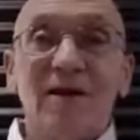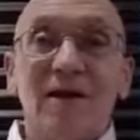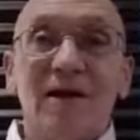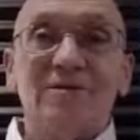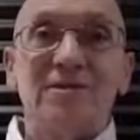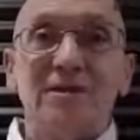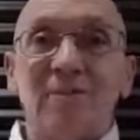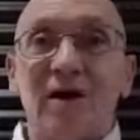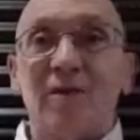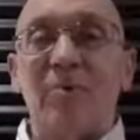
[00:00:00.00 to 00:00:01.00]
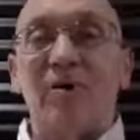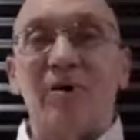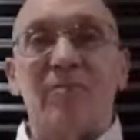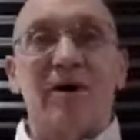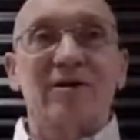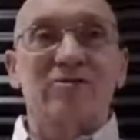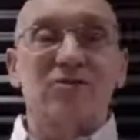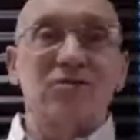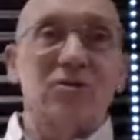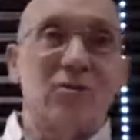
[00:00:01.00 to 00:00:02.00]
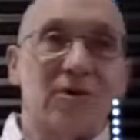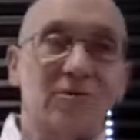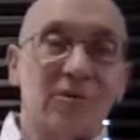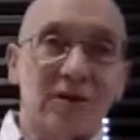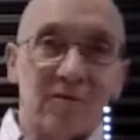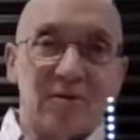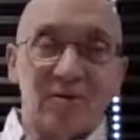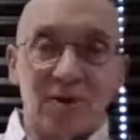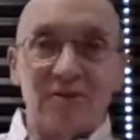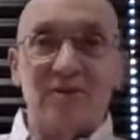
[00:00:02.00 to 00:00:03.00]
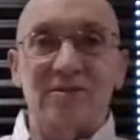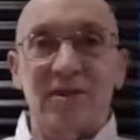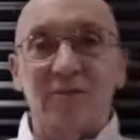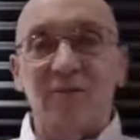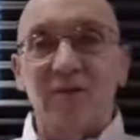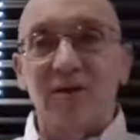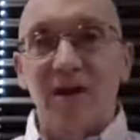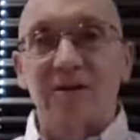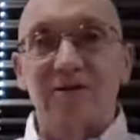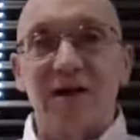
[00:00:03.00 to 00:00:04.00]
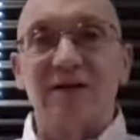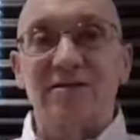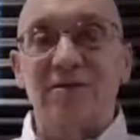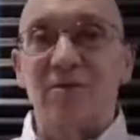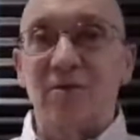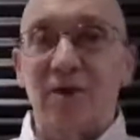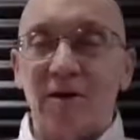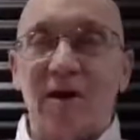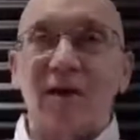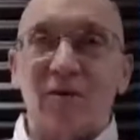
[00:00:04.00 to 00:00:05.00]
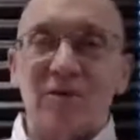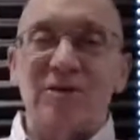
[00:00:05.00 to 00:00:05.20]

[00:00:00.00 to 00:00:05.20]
Is in the Mahaparinibbana Sutta, where the teachings on the last days of the Buddha, which